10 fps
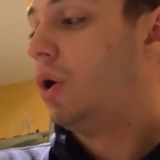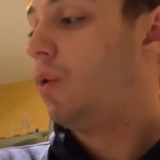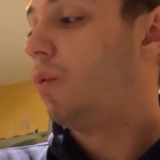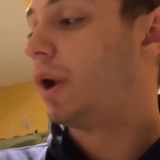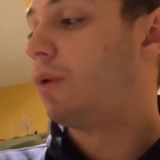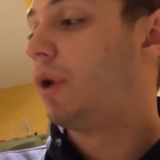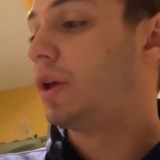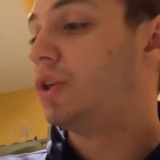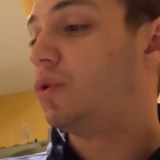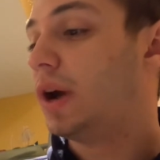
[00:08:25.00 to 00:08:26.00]
What I
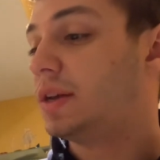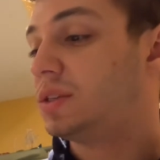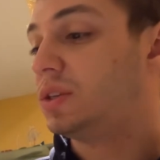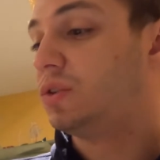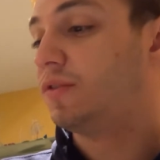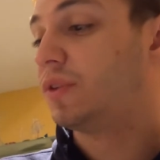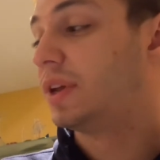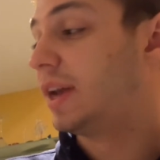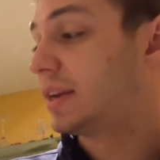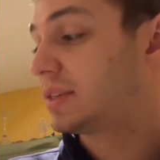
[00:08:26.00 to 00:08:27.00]
want you guys to do for the
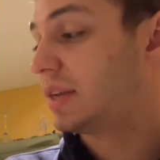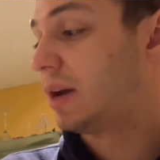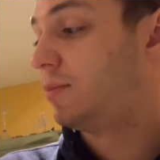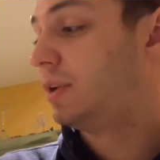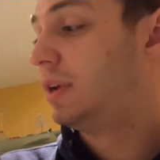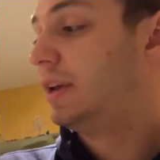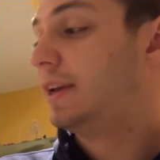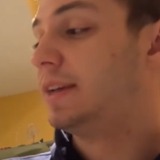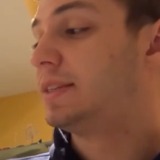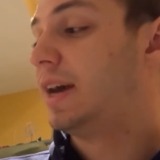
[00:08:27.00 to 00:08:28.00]
next step
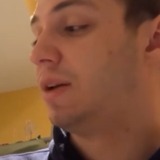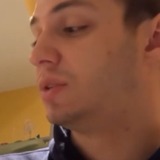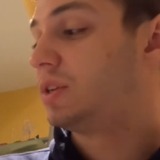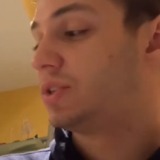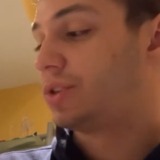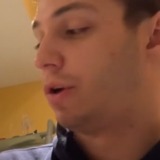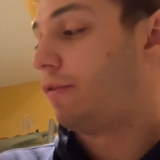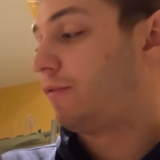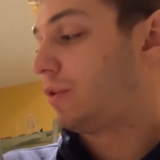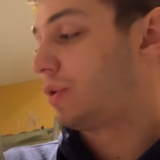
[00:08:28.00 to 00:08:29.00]
is now to solve
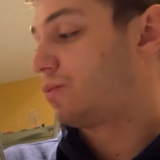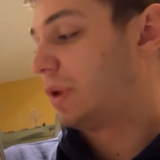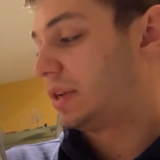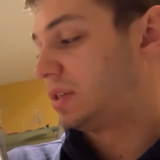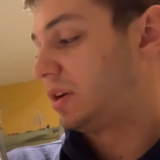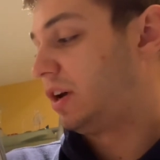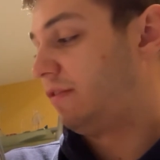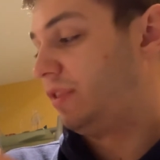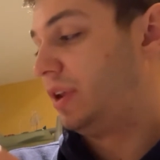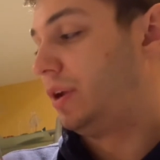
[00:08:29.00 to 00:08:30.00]
for the rest
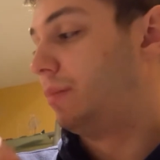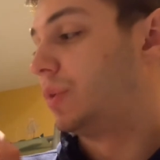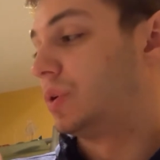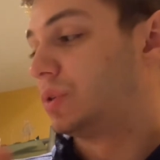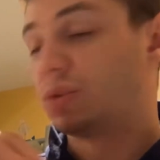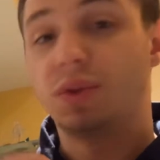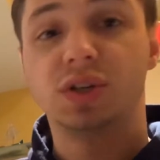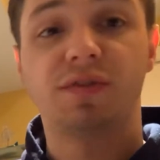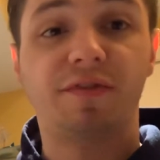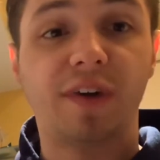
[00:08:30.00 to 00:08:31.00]
of the numbers. So
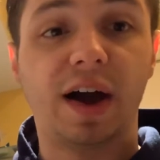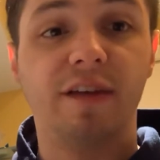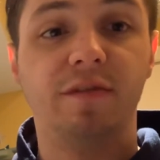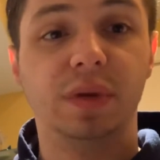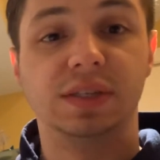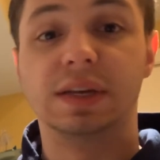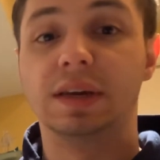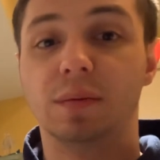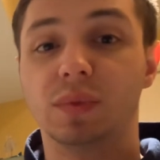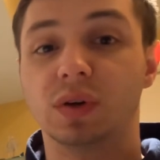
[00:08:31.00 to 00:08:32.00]
there's 5 missing
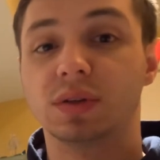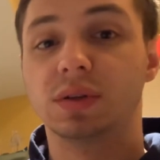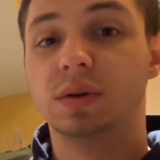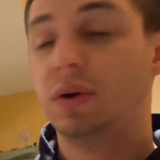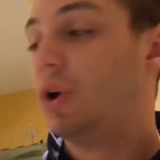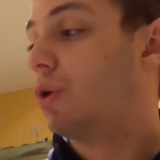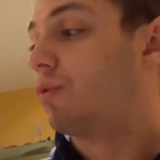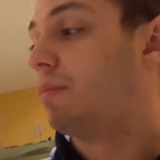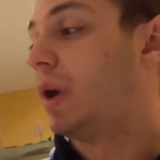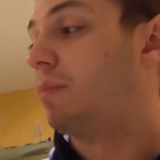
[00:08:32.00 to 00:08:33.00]
numbers.
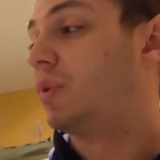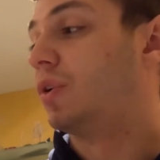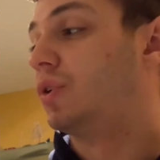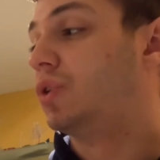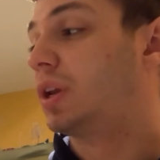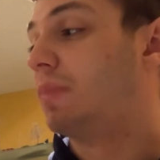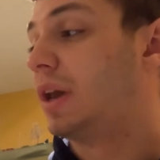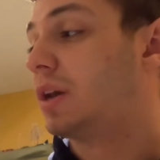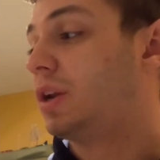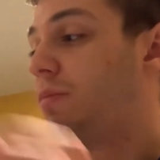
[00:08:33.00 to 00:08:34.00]
Remember, you can
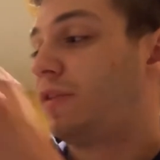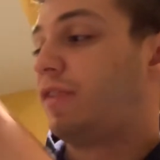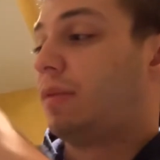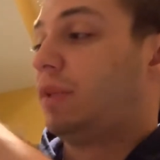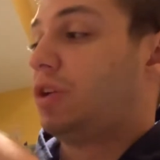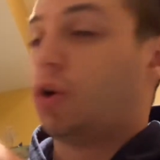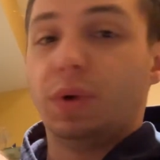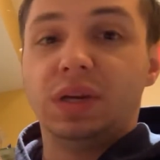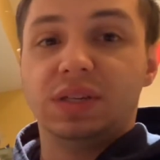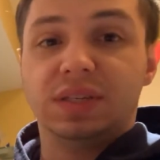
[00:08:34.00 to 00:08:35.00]
make a number family
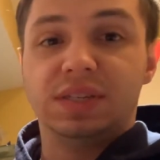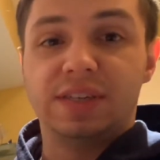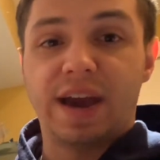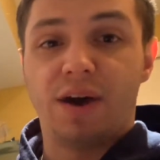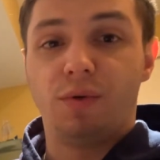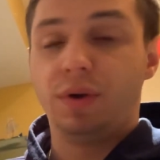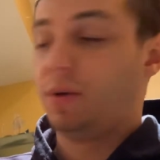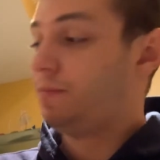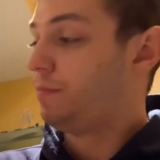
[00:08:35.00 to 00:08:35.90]
going down.